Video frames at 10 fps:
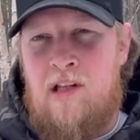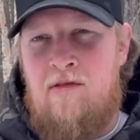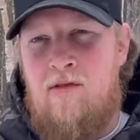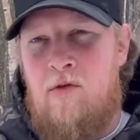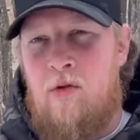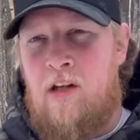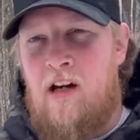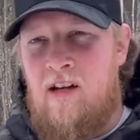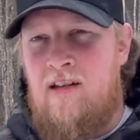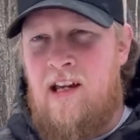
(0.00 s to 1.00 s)
Even if you were to
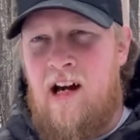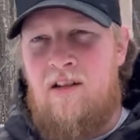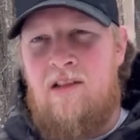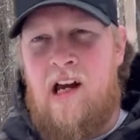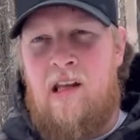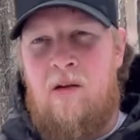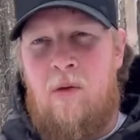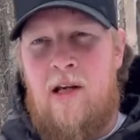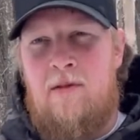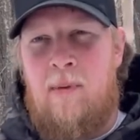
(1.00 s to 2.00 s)
carry this outside the
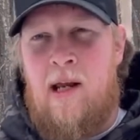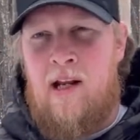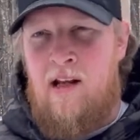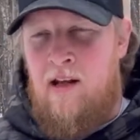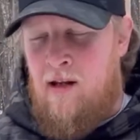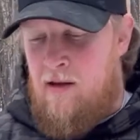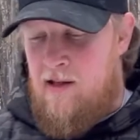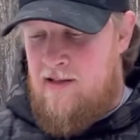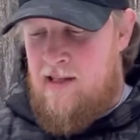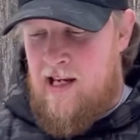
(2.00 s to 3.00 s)
waistband,
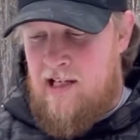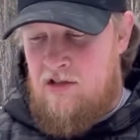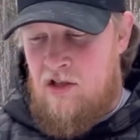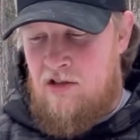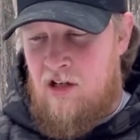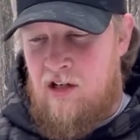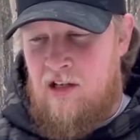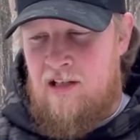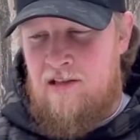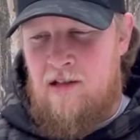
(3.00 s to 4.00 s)
this thing is just going to
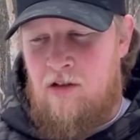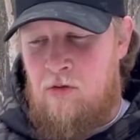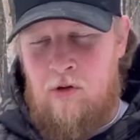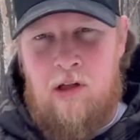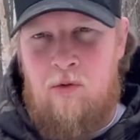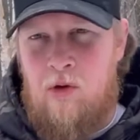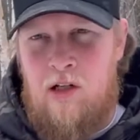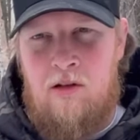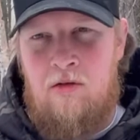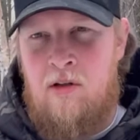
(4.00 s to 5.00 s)
conceal really
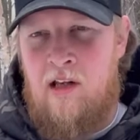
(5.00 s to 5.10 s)
well.